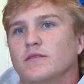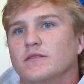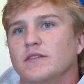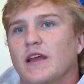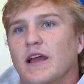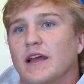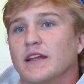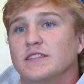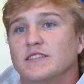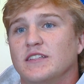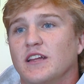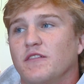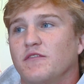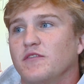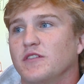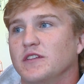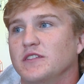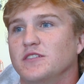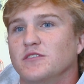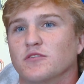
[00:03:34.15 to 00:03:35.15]
Yeah, it's
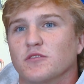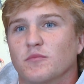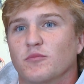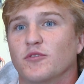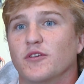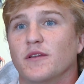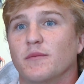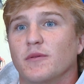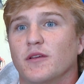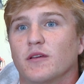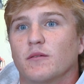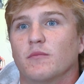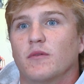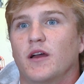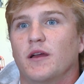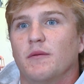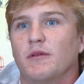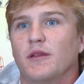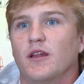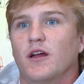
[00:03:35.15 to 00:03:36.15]
definitely to a premium.
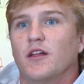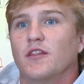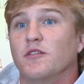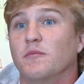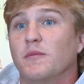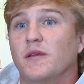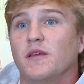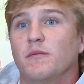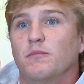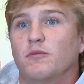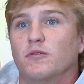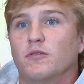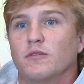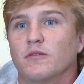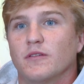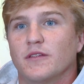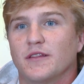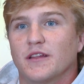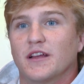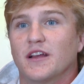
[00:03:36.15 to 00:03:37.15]
I mean, other
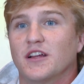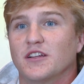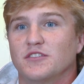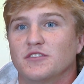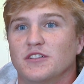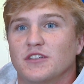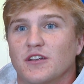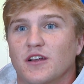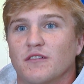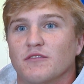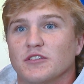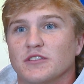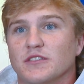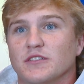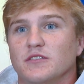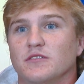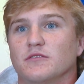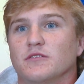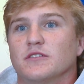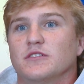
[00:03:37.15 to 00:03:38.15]
people in the country are obviously
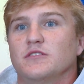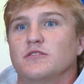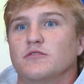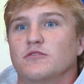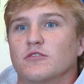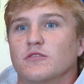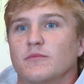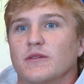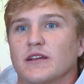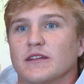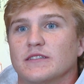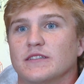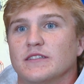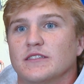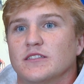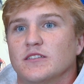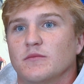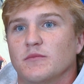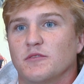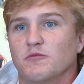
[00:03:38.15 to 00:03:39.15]
doing this two quarterback
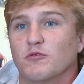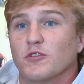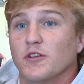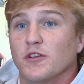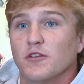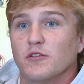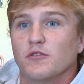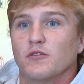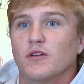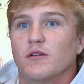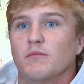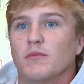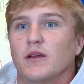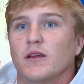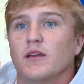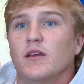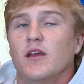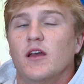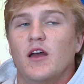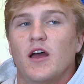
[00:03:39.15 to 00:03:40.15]
system, and we're new to it,
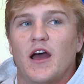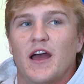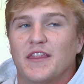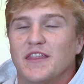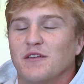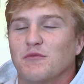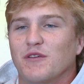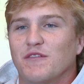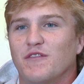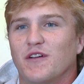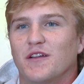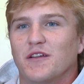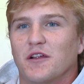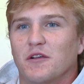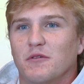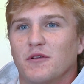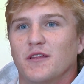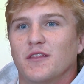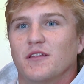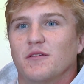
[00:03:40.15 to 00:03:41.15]
but I think we found
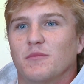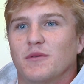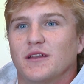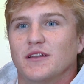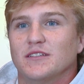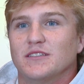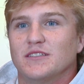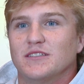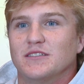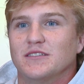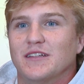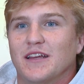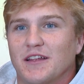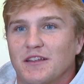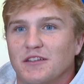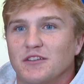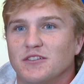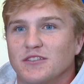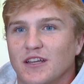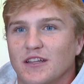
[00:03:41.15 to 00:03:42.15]
our rhythm, and it's
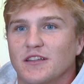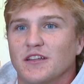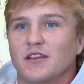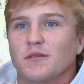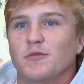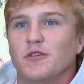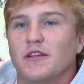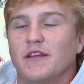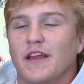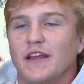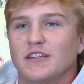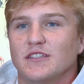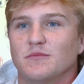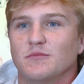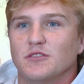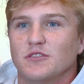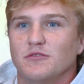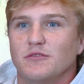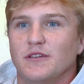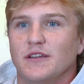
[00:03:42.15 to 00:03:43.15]
like you said, the communication
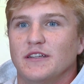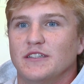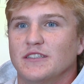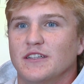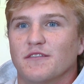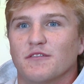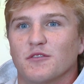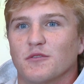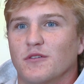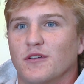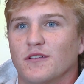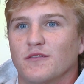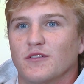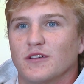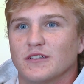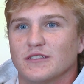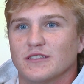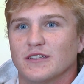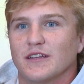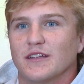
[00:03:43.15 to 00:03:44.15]
between each and every one of
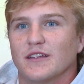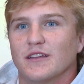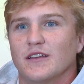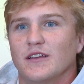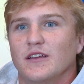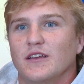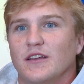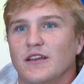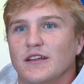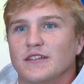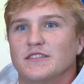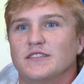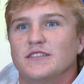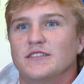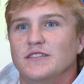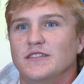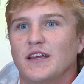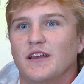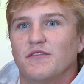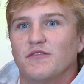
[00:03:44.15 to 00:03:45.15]
us. Like, it's
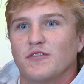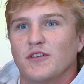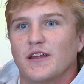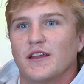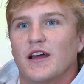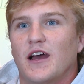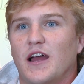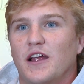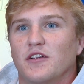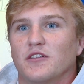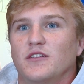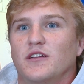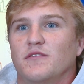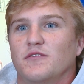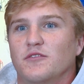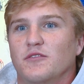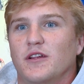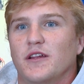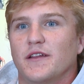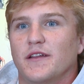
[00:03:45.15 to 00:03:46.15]
definitely at a higher
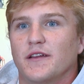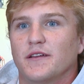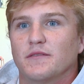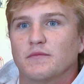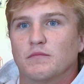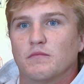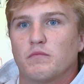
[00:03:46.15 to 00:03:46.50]
level right now.